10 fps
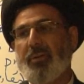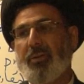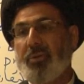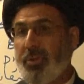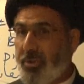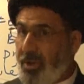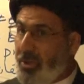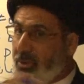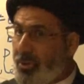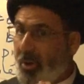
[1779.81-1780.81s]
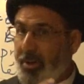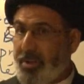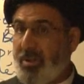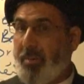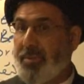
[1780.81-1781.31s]
Continues or
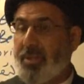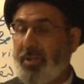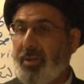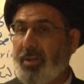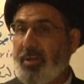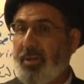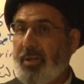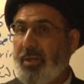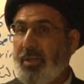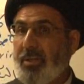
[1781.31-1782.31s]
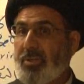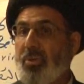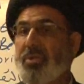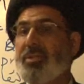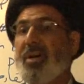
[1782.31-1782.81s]
stops here. So
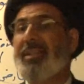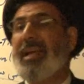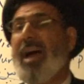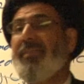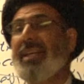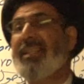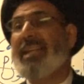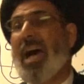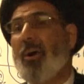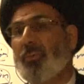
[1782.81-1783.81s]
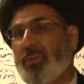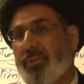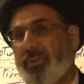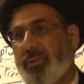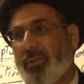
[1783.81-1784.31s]
you start having doubt.